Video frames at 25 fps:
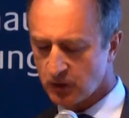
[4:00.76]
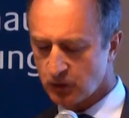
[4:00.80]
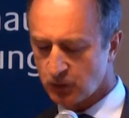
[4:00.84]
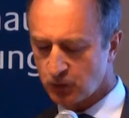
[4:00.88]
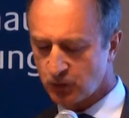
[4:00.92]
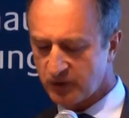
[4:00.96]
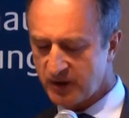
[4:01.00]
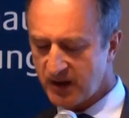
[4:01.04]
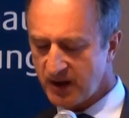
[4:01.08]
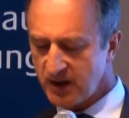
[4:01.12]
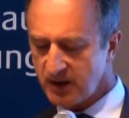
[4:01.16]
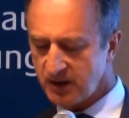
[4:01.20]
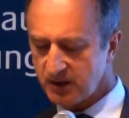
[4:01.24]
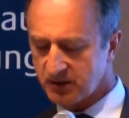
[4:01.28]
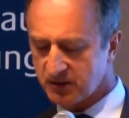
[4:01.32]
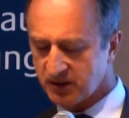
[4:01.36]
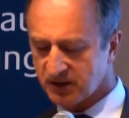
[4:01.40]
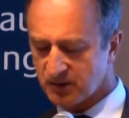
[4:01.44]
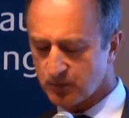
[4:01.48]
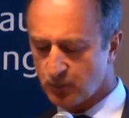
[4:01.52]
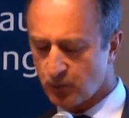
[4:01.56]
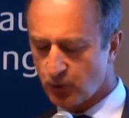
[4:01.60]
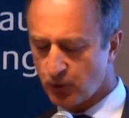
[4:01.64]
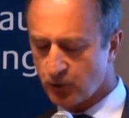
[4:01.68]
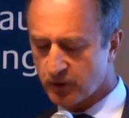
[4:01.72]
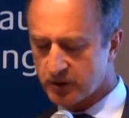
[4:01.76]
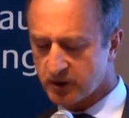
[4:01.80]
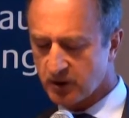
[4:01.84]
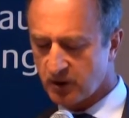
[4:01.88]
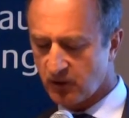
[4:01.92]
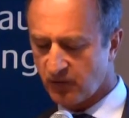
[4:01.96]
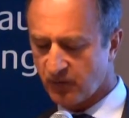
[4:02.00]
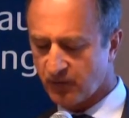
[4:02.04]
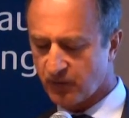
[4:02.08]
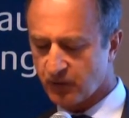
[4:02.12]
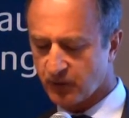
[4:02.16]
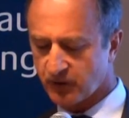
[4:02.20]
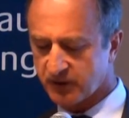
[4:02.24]
Today, it is more,
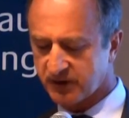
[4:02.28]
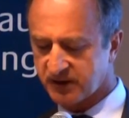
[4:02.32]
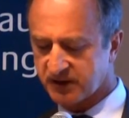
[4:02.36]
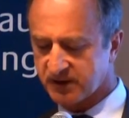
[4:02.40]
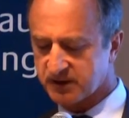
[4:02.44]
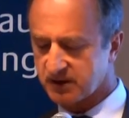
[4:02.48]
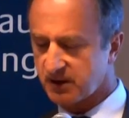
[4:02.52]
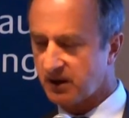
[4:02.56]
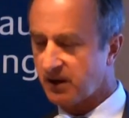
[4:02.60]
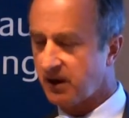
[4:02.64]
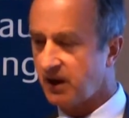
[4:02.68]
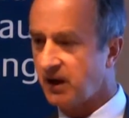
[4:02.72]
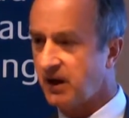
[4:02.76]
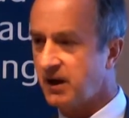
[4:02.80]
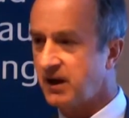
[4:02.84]
of course,